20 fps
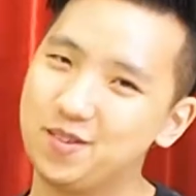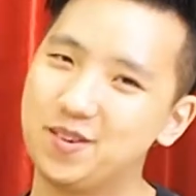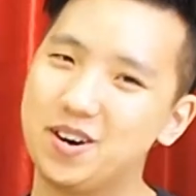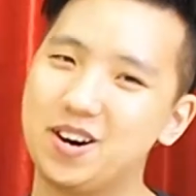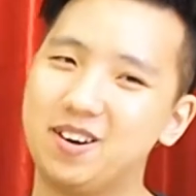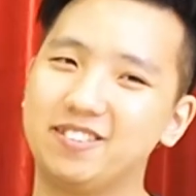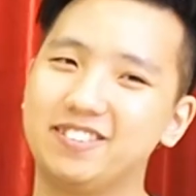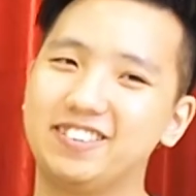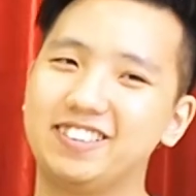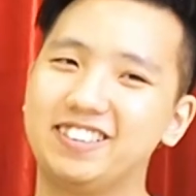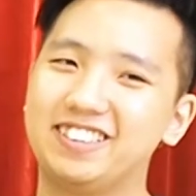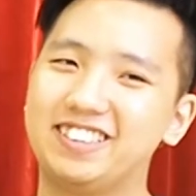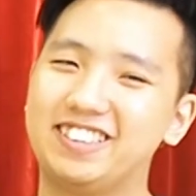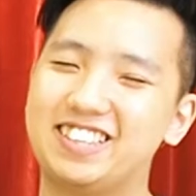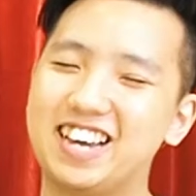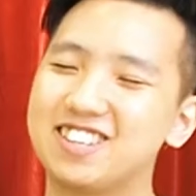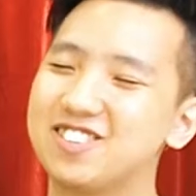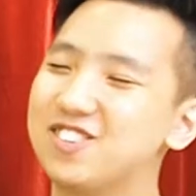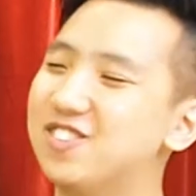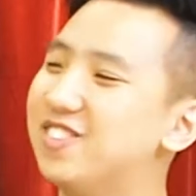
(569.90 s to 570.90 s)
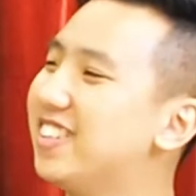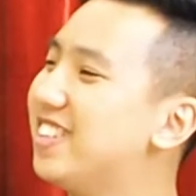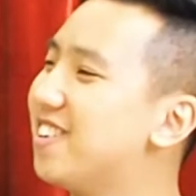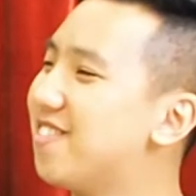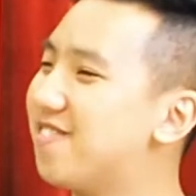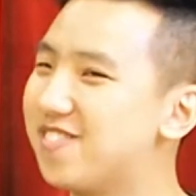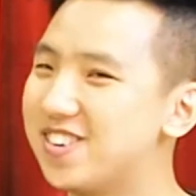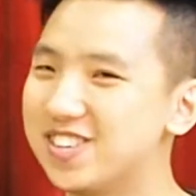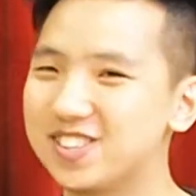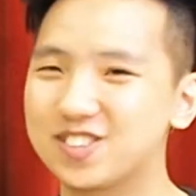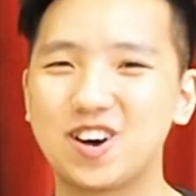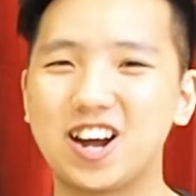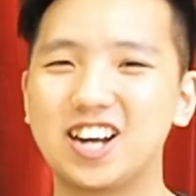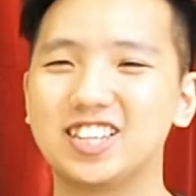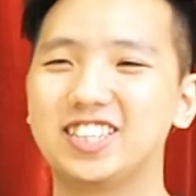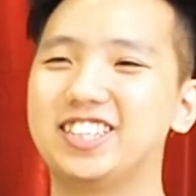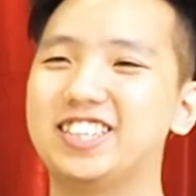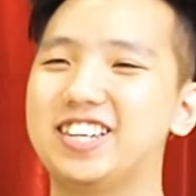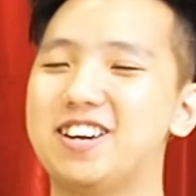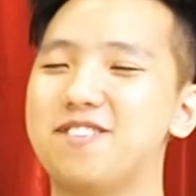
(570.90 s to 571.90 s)
Well, that's only the first
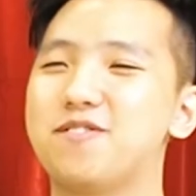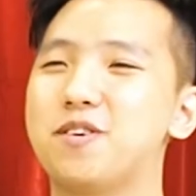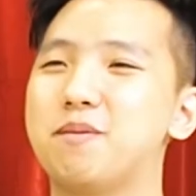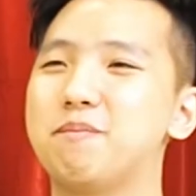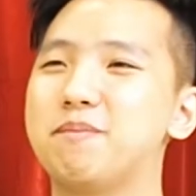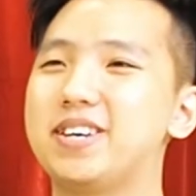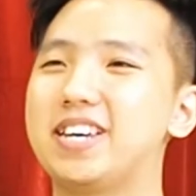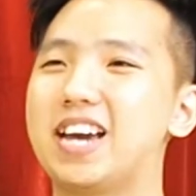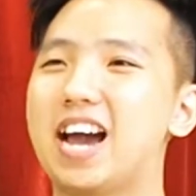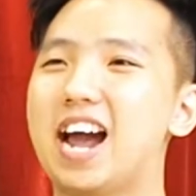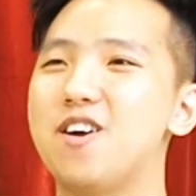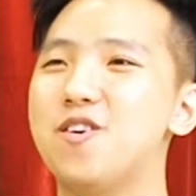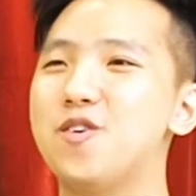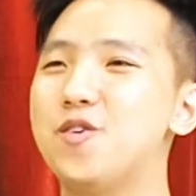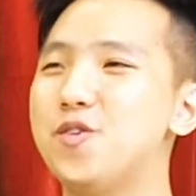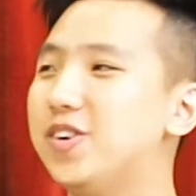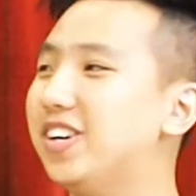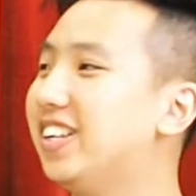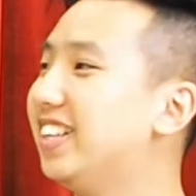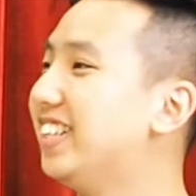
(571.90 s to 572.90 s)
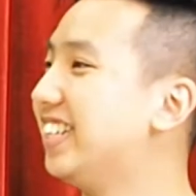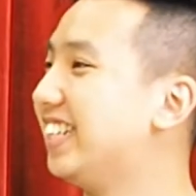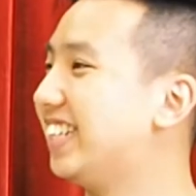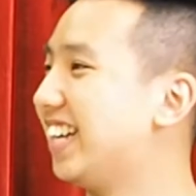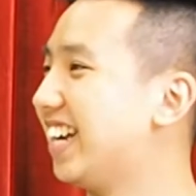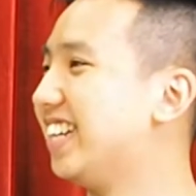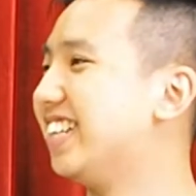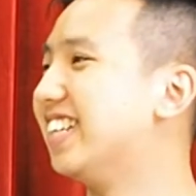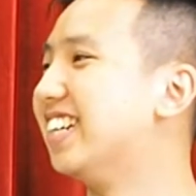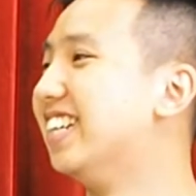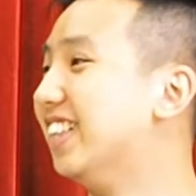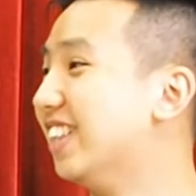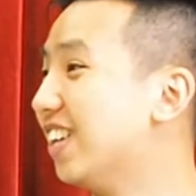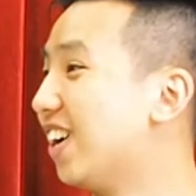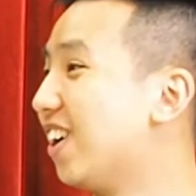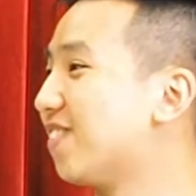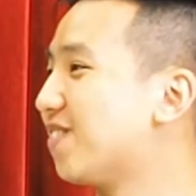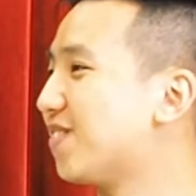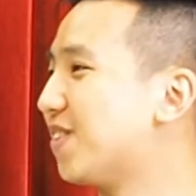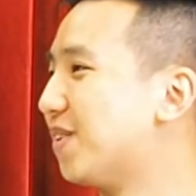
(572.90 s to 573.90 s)
question, and for me, I really gained a
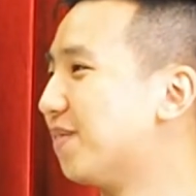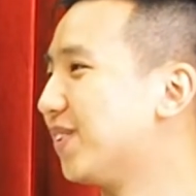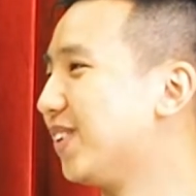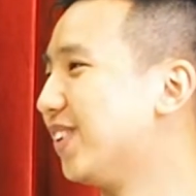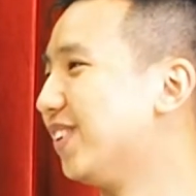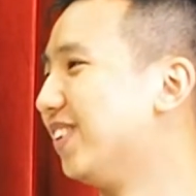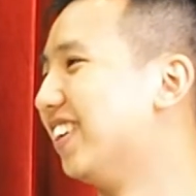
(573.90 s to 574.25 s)
lot from you.